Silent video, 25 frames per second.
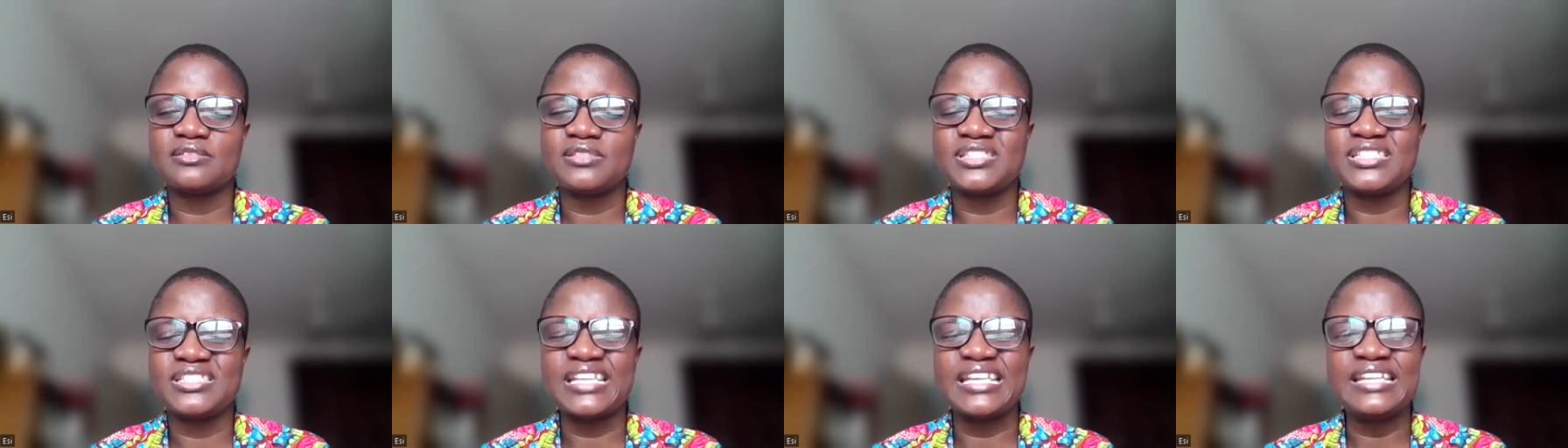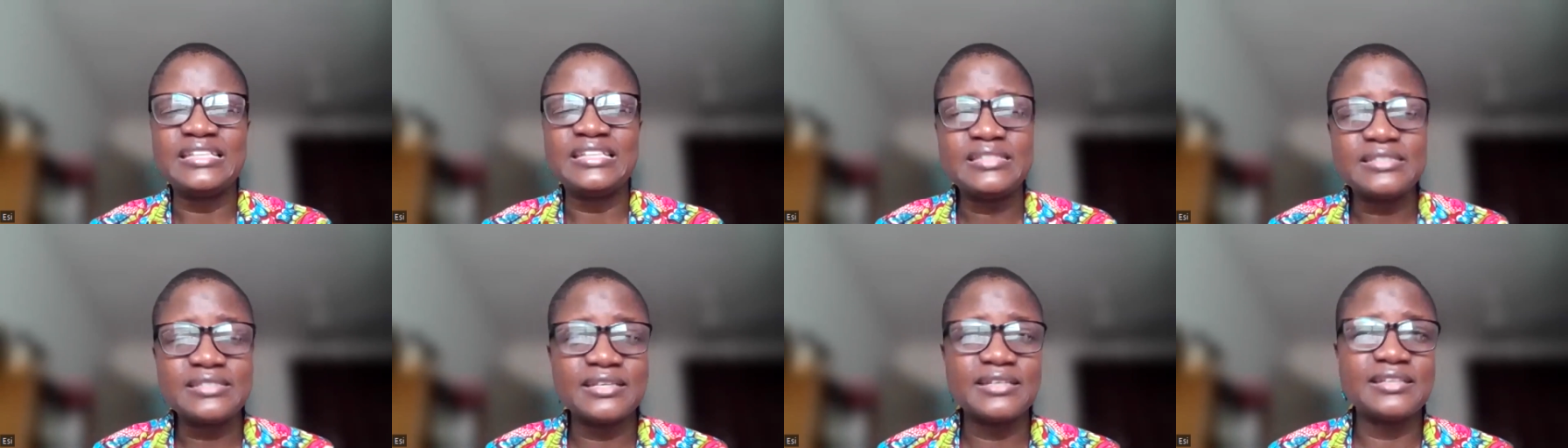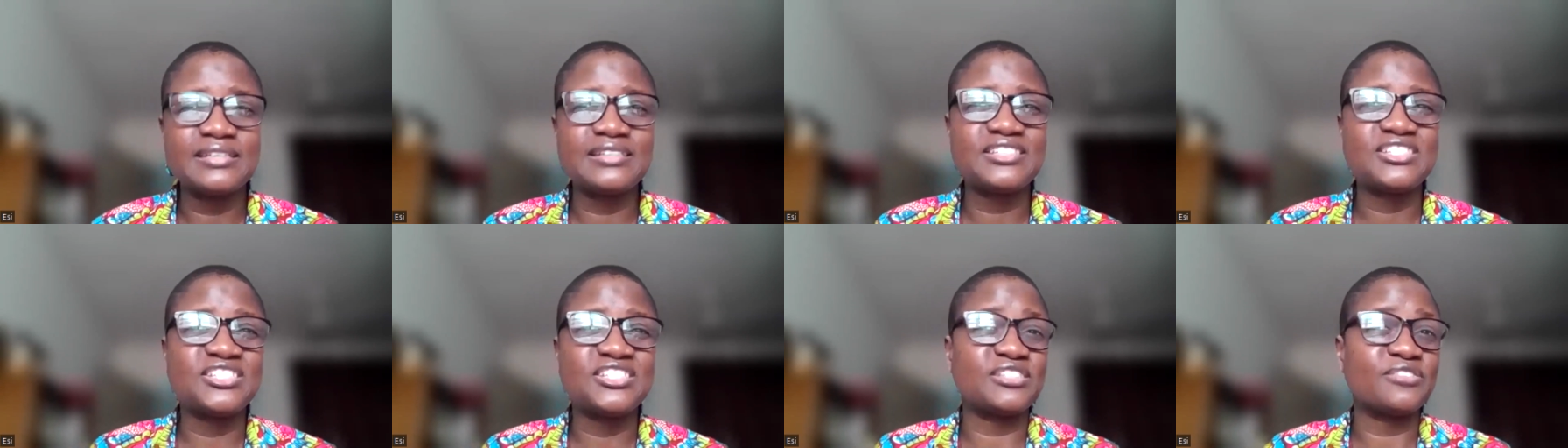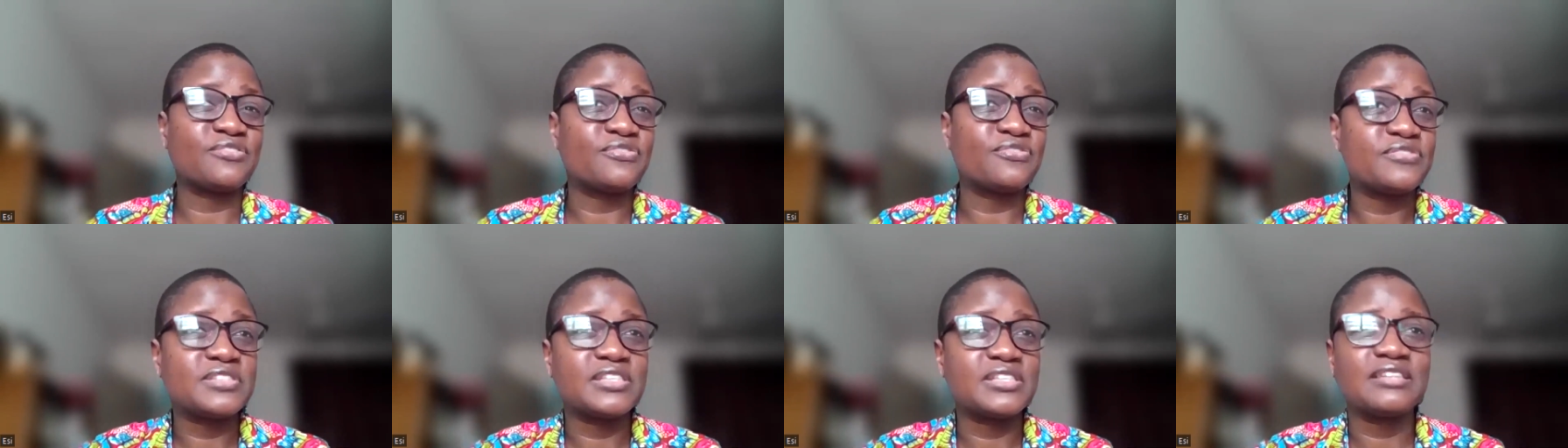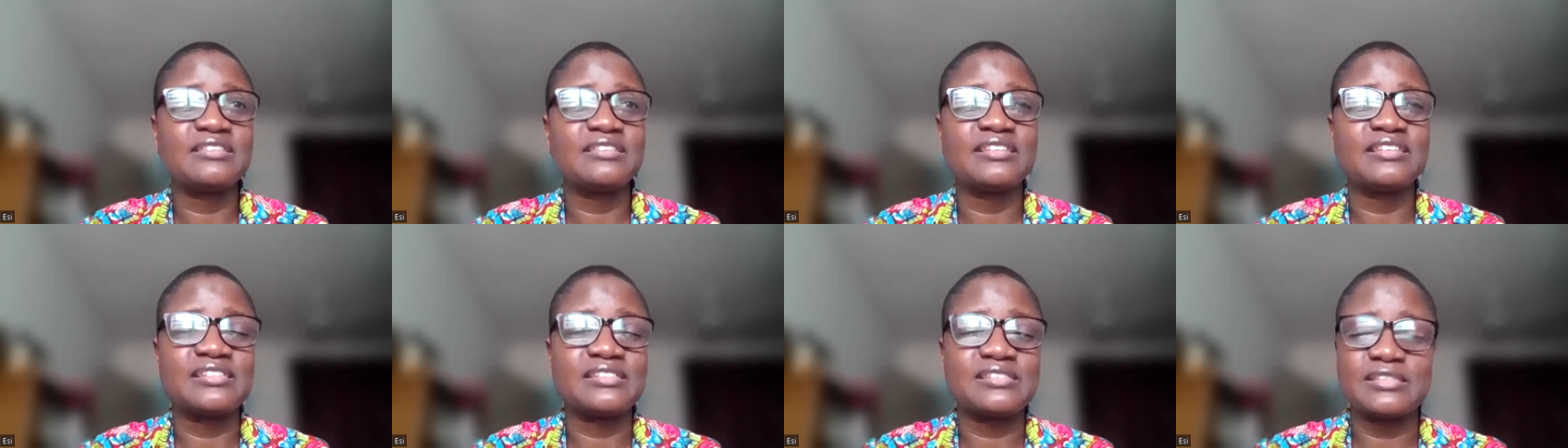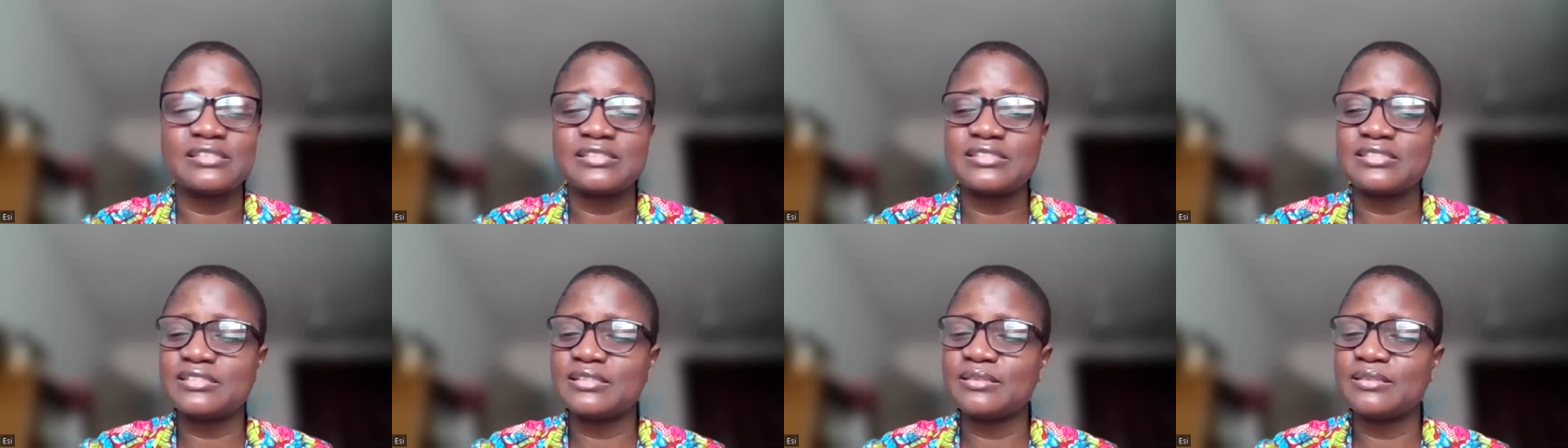changing, shifting the
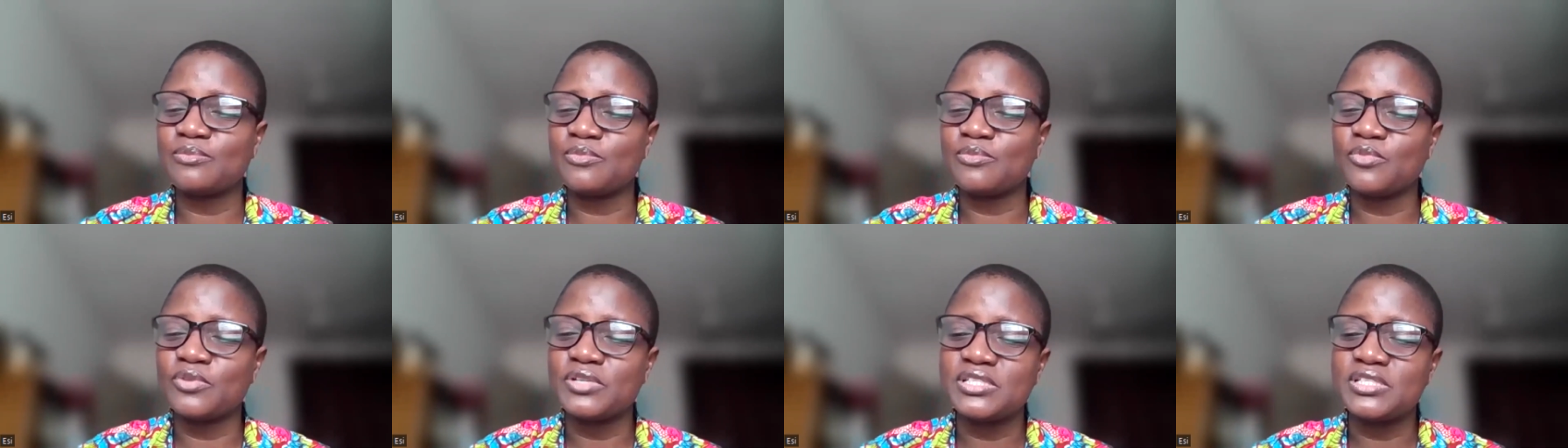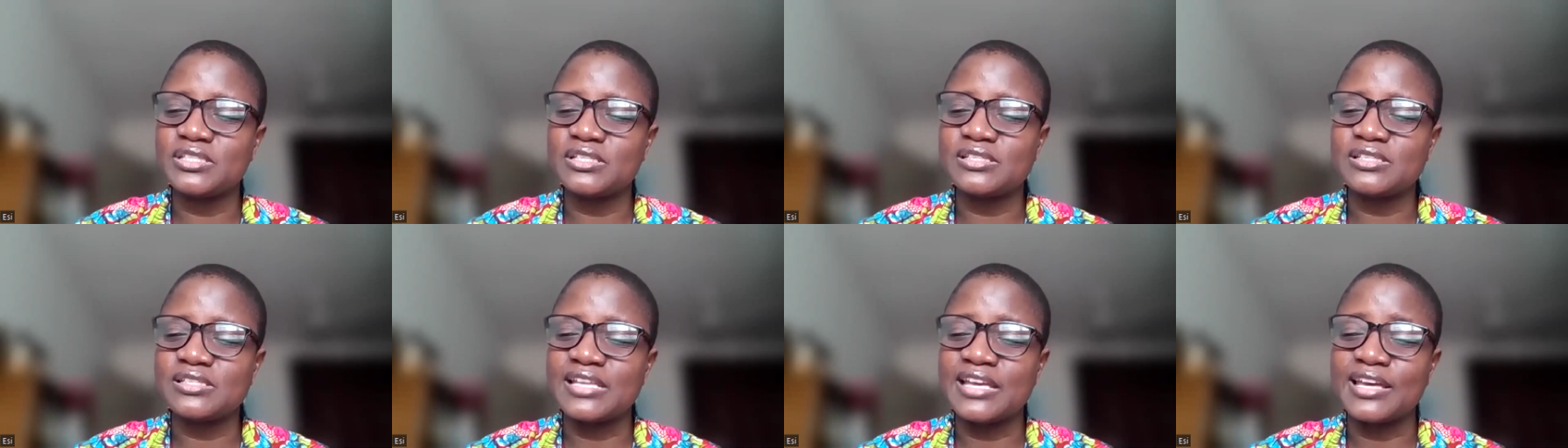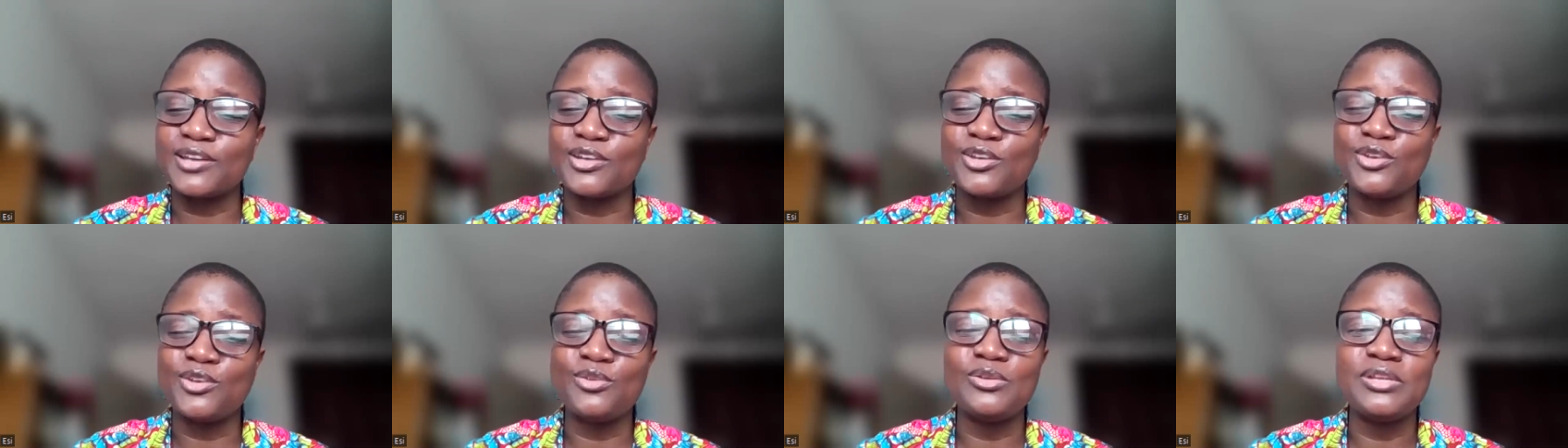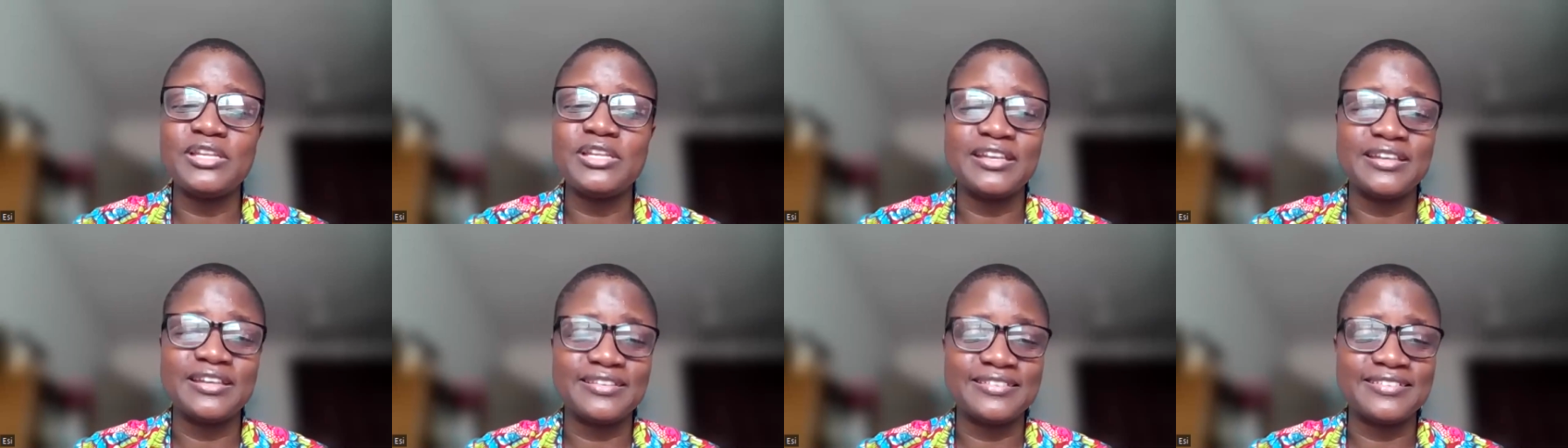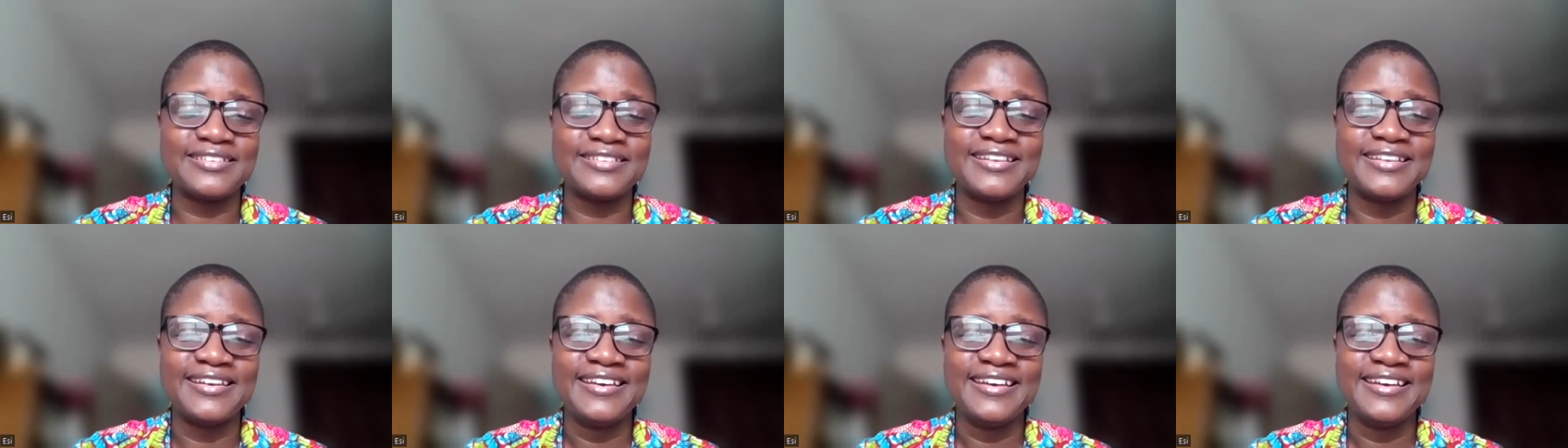system, which is Herculean?